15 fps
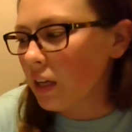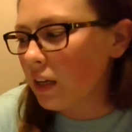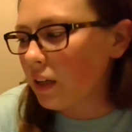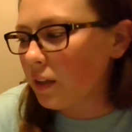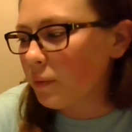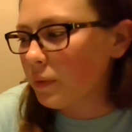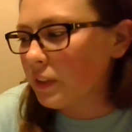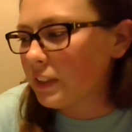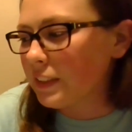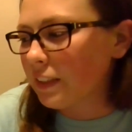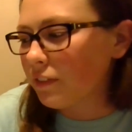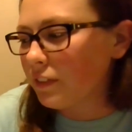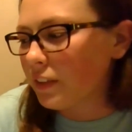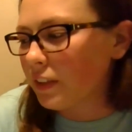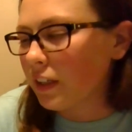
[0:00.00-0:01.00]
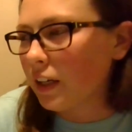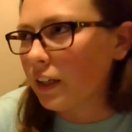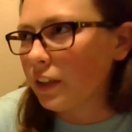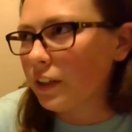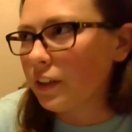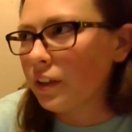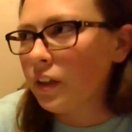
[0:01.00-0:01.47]
It's definitely
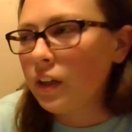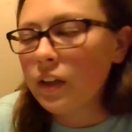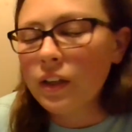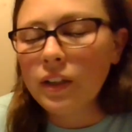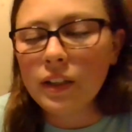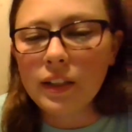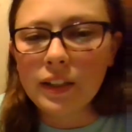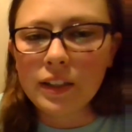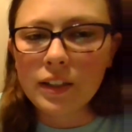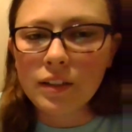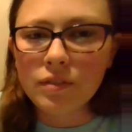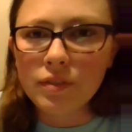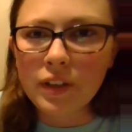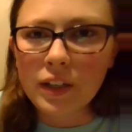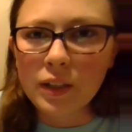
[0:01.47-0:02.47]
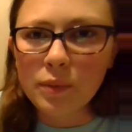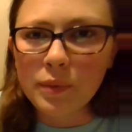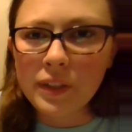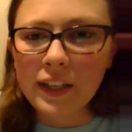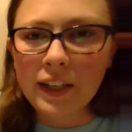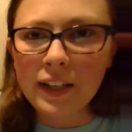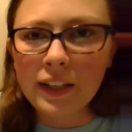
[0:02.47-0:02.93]
higher in
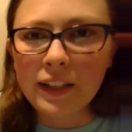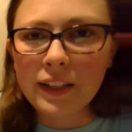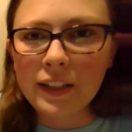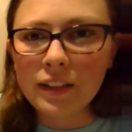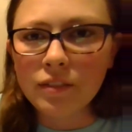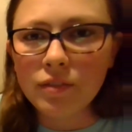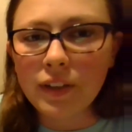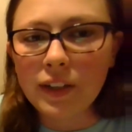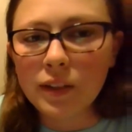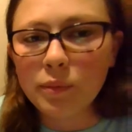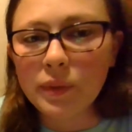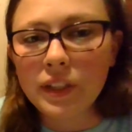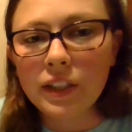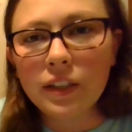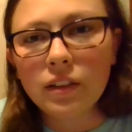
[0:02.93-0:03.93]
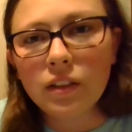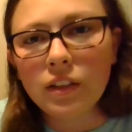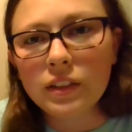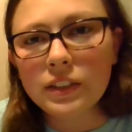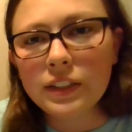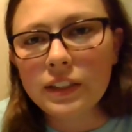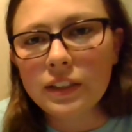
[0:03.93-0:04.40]
vitamin A and vitamin E
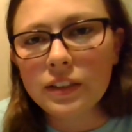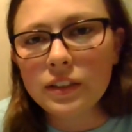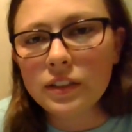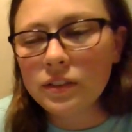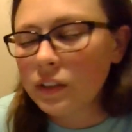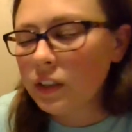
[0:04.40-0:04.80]
content.